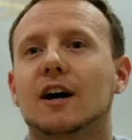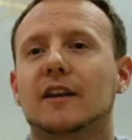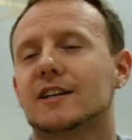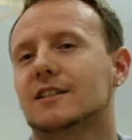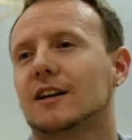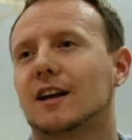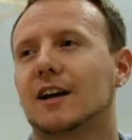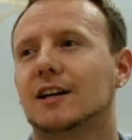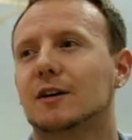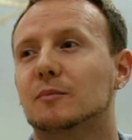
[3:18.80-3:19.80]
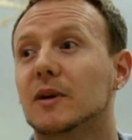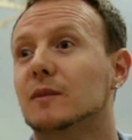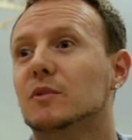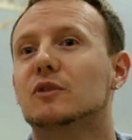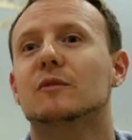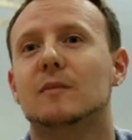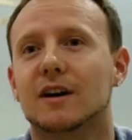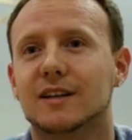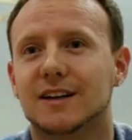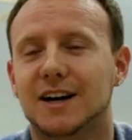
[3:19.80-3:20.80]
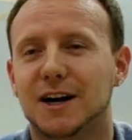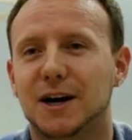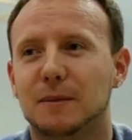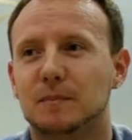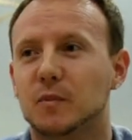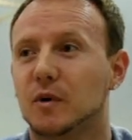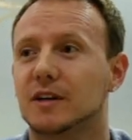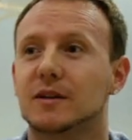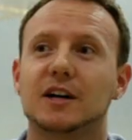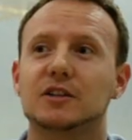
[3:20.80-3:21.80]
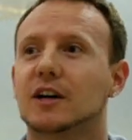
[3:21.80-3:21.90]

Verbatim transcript: and that's kind of like a big move of mine, um, where I,